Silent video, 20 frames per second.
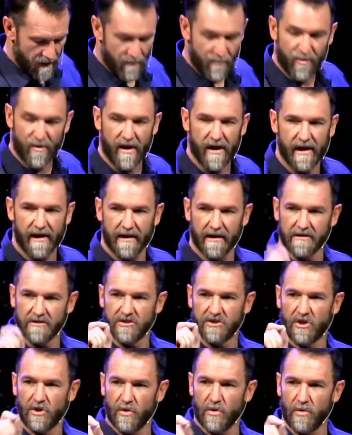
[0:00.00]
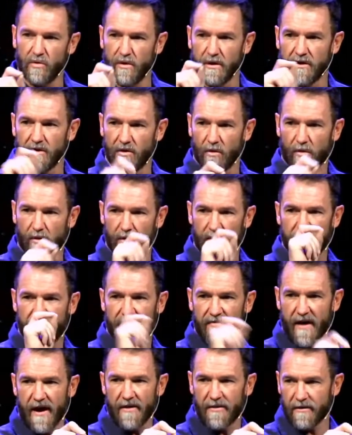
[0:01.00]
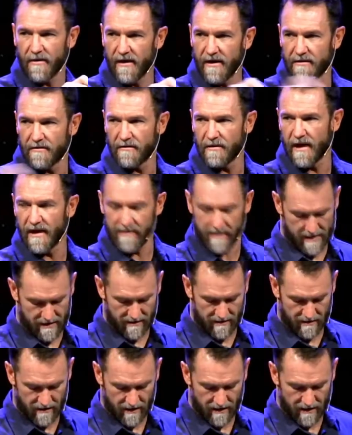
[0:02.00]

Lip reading: pray to your Father. Underline that.